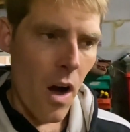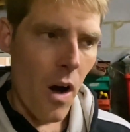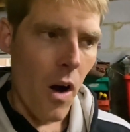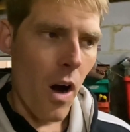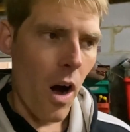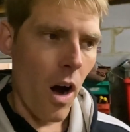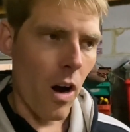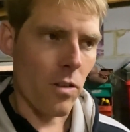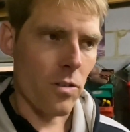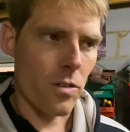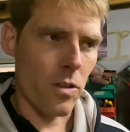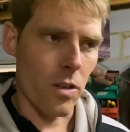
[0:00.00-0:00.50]

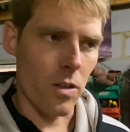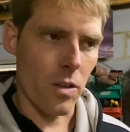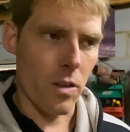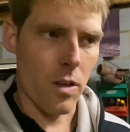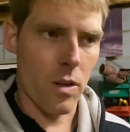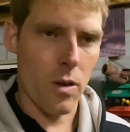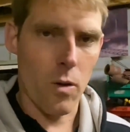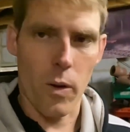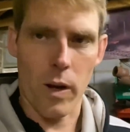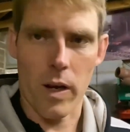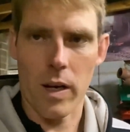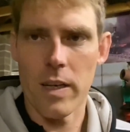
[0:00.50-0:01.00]
I'll
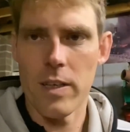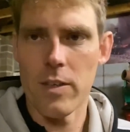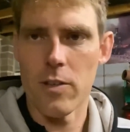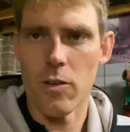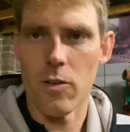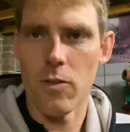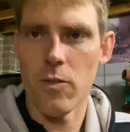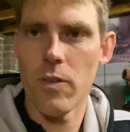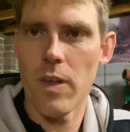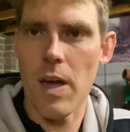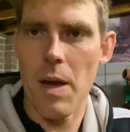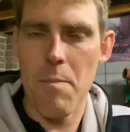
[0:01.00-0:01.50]
quickly
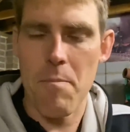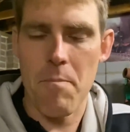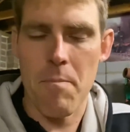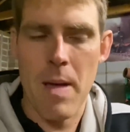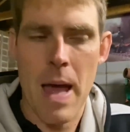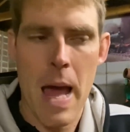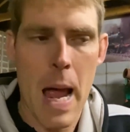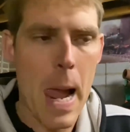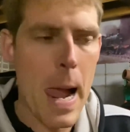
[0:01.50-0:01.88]
do them.